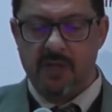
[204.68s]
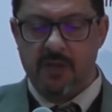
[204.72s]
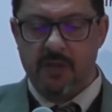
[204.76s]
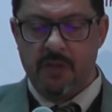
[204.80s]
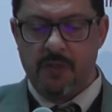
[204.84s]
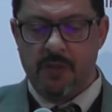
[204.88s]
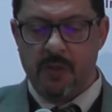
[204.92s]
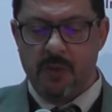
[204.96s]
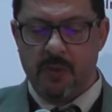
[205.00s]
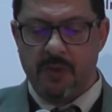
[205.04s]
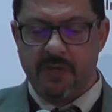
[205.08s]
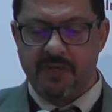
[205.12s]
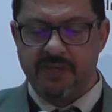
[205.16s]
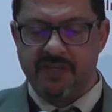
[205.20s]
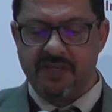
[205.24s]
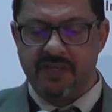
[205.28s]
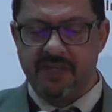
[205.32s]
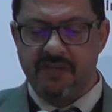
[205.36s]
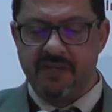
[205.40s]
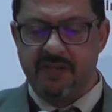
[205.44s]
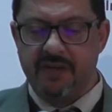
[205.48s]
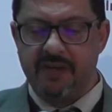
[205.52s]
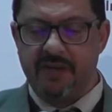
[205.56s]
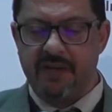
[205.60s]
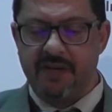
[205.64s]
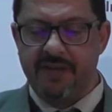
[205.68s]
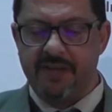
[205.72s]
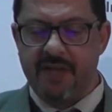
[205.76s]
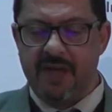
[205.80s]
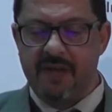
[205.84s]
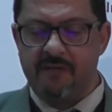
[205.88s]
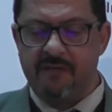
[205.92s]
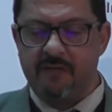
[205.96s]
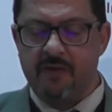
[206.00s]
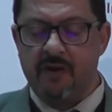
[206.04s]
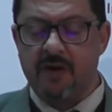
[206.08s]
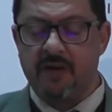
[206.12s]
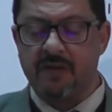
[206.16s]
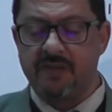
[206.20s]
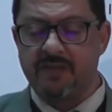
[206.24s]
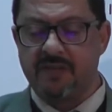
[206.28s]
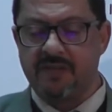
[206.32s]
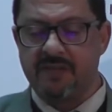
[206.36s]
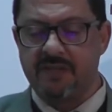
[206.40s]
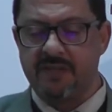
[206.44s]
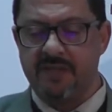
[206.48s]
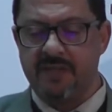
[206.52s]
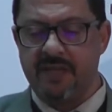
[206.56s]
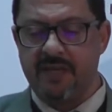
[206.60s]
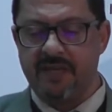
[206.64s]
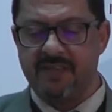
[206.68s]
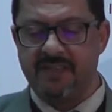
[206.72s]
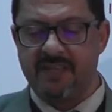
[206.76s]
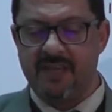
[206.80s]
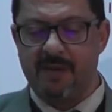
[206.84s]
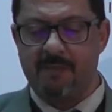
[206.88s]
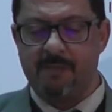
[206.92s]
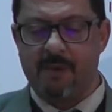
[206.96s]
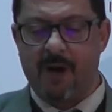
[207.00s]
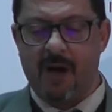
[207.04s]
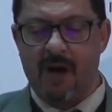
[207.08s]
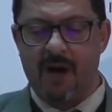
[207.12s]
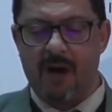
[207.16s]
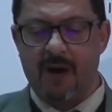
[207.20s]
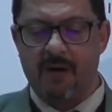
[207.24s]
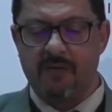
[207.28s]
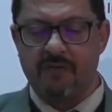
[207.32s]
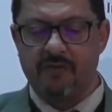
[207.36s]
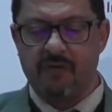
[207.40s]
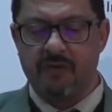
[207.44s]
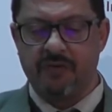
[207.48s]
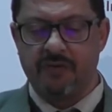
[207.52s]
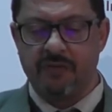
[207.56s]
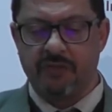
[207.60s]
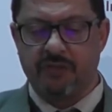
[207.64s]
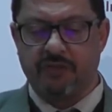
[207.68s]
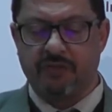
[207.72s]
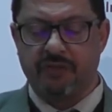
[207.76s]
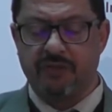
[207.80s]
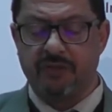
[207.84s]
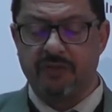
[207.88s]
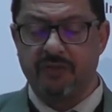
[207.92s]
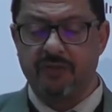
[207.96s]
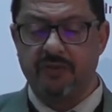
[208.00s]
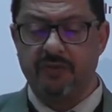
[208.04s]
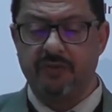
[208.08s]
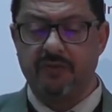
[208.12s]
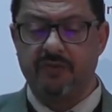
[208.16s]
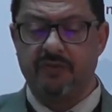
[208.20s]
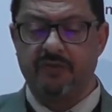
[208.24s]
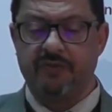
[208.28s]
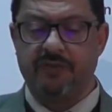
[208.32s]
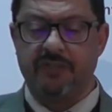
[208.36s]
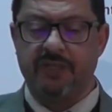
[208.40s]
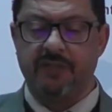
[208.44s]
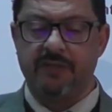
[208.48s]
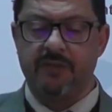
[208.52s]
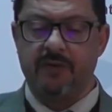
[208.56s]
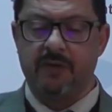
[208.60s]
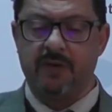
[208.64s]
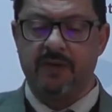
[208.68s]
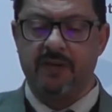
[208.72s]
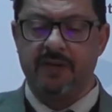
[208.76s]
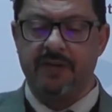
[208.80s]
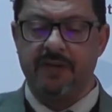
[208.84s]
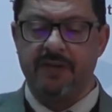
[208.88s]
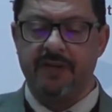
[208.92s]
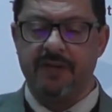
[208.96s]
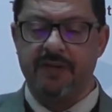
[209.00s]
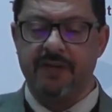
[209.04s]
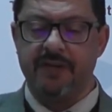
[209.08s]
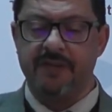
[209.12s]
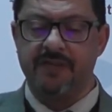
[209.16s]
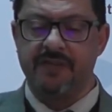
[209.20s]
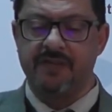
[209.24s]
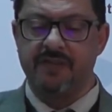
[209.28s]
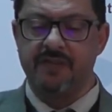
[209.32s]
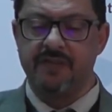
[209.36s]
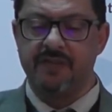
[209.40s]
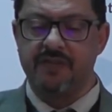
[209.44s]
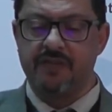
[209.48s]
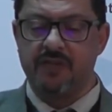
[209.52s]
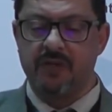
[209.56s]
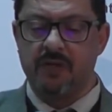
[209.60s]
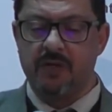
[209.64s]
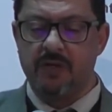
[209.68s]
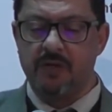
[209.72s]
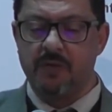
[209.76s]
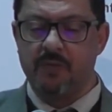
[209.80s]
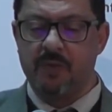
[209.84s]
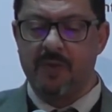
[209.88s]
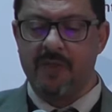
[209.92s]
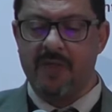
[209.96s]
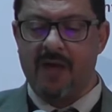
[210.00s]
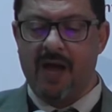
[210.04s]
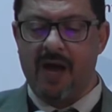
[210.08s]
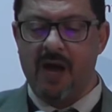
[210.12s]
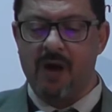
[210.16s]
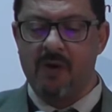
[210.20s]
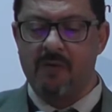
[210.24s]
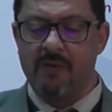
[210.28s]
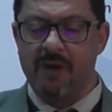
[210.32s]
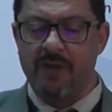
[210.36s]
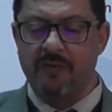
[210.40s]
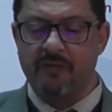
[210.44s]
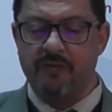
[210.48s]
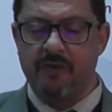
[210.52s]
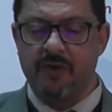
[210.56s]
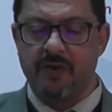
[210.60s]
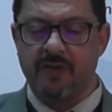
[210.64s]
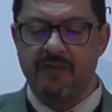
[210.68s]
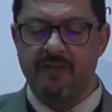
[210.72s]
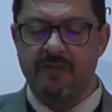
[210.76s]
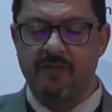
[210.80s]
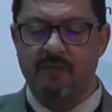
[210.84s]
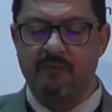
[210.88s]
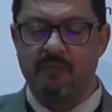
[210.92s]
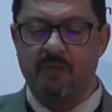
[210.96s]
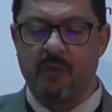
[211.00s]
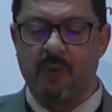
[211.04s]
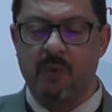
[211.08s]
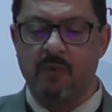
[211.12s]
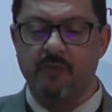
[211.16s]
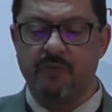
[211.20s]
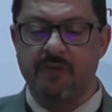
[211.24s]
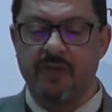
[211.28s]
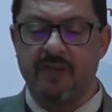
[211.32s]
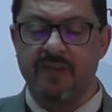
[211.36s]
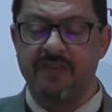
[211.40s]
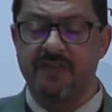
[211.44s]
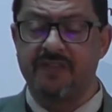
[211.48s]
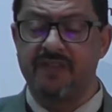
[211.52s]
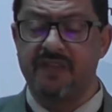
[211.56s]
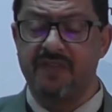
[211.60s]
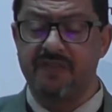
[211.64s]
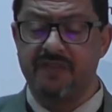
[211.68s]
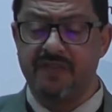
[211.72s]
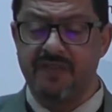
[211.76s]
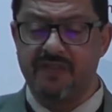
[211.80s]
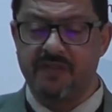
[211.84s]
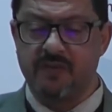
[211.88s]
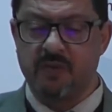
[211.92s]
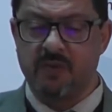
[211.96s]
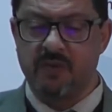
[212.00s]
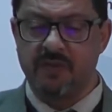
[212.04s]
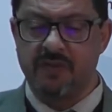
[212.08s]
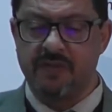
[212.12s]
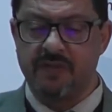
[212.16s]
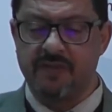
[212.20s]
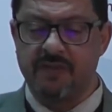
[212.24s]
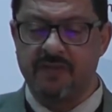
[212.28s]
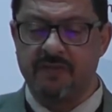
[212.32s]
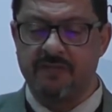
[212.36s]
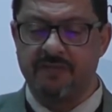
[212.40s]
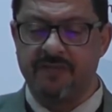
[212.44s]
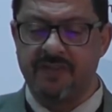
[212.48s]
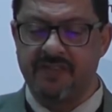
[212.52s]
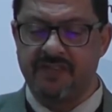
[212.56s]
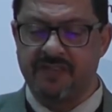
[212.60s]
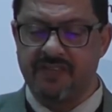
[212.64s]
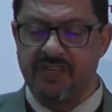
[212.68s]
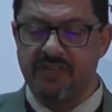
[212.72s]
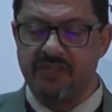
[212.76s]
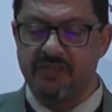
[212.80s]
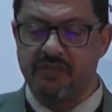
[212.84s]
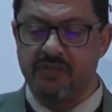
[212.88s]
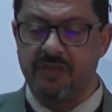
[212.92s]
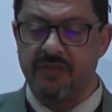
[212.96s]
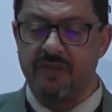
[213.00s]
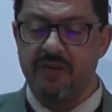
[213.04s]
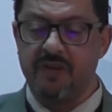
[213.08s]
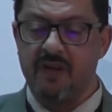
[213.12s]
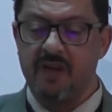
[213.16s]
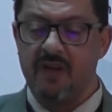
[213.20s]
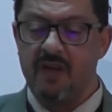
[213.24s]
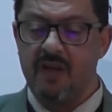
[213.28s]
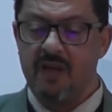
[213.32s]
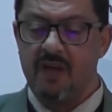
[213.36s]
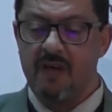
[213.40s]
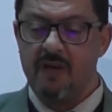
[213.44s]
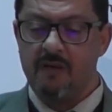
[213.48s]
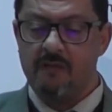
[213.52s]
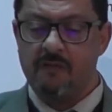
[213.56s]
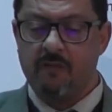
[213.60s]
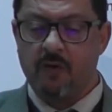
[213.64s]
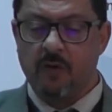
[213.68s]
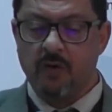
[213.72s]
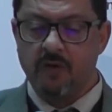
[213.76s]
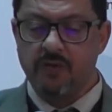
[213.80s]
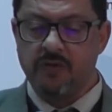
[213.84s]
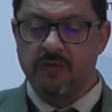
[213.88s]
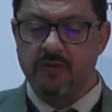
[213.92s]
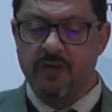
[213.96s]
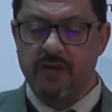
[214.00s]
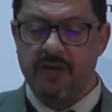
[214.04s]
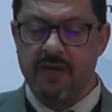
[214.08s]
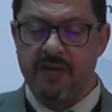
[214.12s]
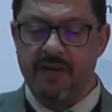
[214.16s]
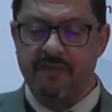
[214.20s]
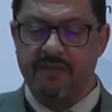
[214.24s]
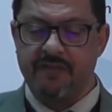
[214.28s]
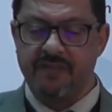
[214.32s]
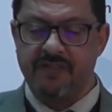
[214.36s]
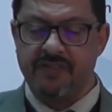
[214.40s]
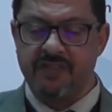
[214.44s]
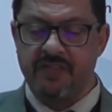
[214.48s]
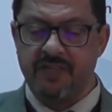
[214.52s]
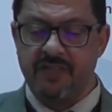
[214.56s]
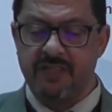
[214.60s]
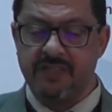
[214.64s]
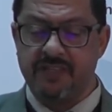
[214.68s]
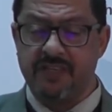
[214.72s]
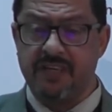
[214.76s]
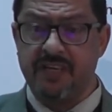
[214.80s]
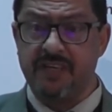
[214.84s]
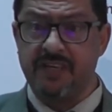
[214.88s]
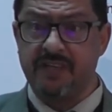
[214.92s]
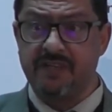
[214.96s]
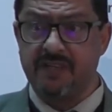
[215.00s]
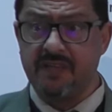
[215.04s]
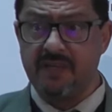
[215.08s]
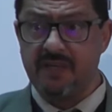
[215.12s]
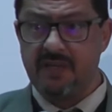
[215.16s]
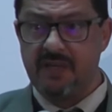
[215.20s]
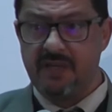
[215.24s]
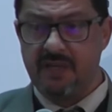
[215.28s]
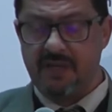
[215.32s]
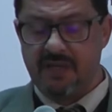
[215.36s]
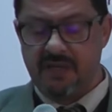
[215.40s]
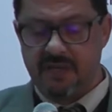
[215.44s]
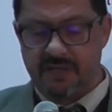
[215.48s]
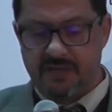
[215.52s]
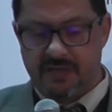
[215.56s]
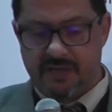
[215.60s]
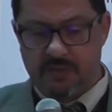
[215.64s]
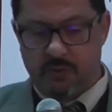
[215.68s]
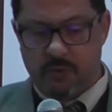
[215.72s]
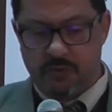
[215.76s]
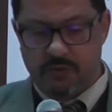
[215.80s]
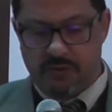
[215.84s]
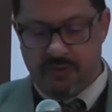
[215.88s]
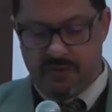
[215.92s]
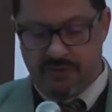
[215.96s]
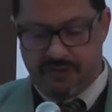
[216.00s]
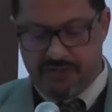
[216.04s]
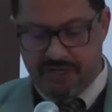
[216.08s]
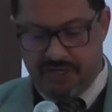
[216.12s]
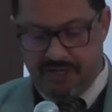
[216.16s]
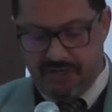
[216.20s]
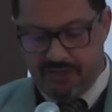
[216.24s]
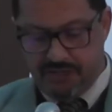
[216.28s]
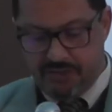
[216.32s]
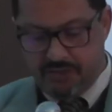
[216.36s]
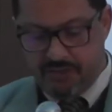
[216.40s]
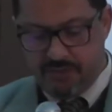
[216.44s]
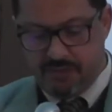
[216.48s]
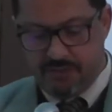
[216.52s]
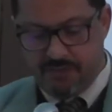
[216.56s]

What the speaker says: Though exceedingly diverse, the SMR tradition generally is concerned with how rhetorics of protest and discourses of dissension foster and facilitate social change.